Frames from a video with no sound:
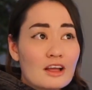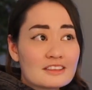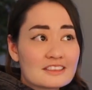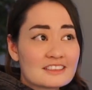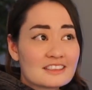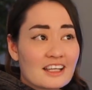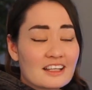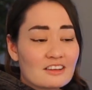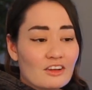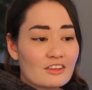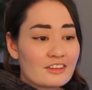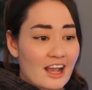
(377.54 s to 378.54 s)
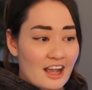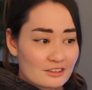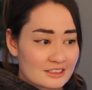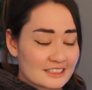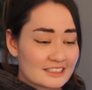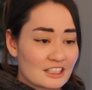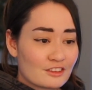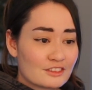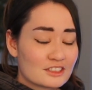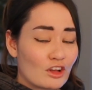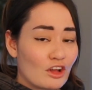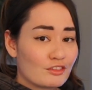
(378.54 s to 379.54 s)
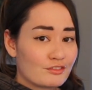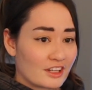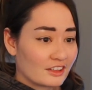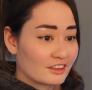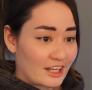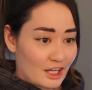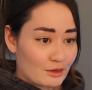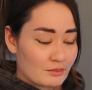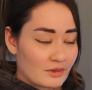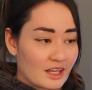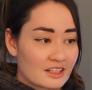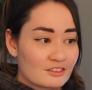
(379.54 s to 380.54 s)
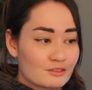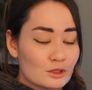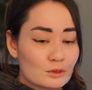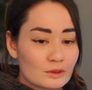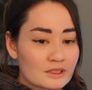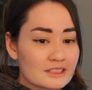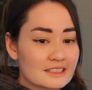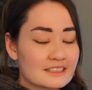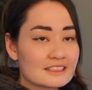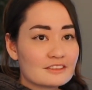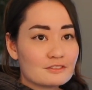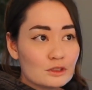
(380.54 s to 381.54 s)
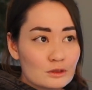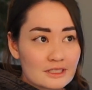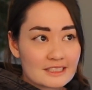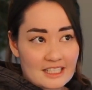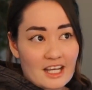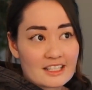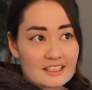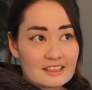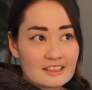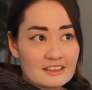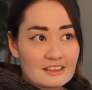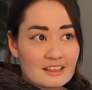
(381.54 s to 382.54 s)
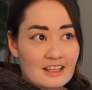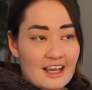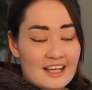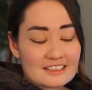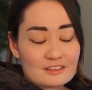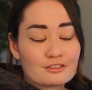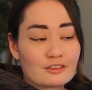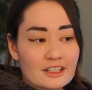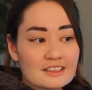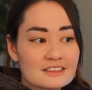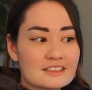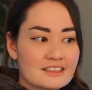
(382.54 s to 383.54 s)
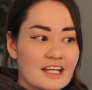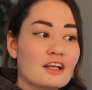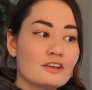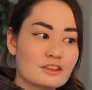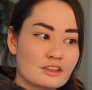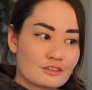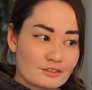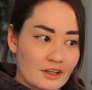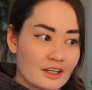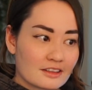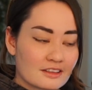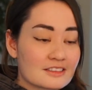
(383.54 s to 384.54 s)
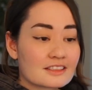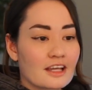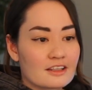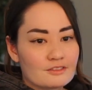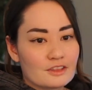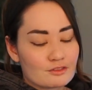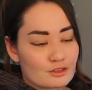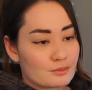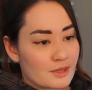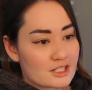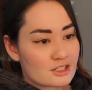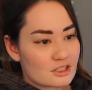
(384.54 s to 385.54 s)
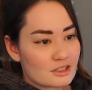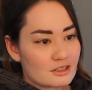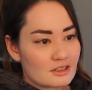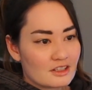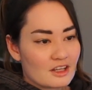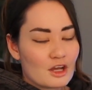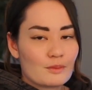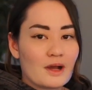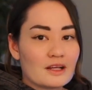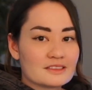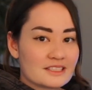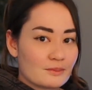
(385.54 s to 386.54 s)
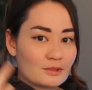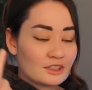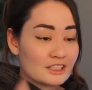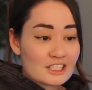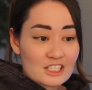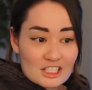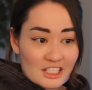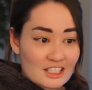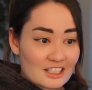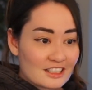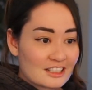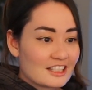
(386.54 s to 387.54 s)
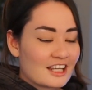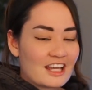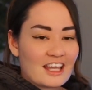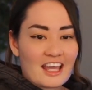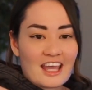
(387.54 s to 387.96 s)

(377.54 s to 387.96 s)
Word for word: plots and all the housing stuff is all fair game. And if you were just, if you decided as a friend to tell your friend this kind of information about demolition